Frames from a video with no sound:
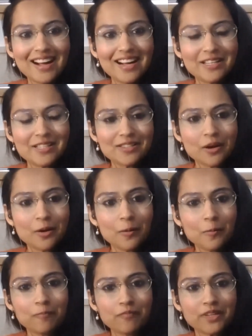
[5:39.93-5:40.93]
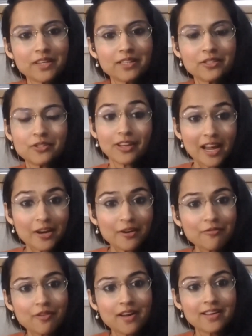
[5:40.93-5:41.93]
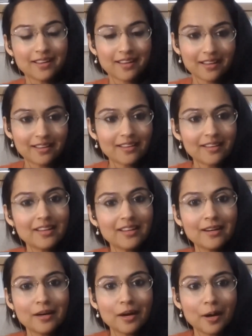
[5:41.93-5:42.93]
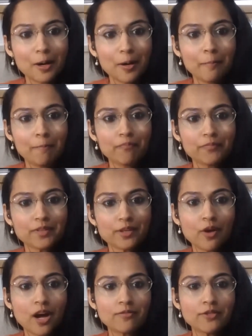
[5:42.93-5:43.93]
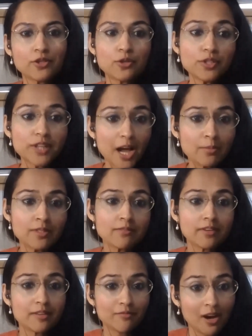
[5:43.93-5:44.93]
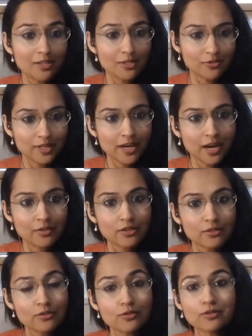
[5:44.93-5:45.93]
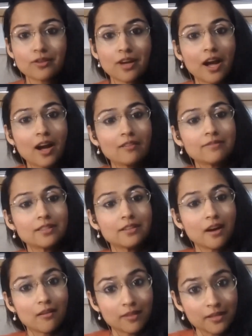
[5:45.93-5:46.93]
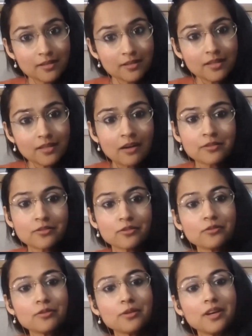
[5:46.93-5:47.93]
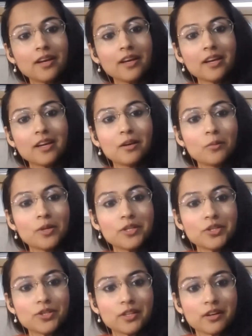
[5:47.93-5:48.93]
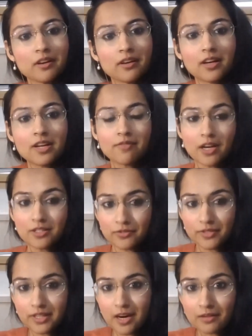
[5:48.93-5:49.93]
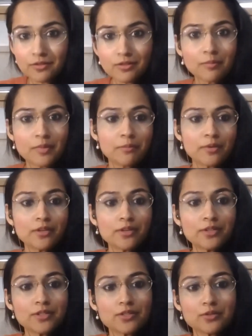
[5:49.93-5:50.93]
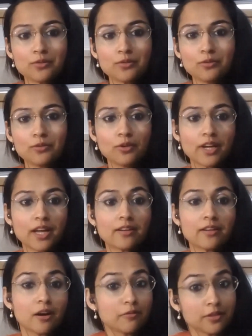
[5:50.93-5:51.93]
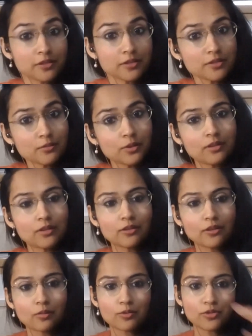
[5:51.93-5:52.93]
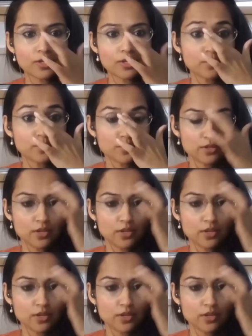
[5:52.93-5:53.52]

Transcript: So to clarify again, you have two types of advisory councils. You have the governance council, in which there are advisory council members who look at governance within Global Shapers.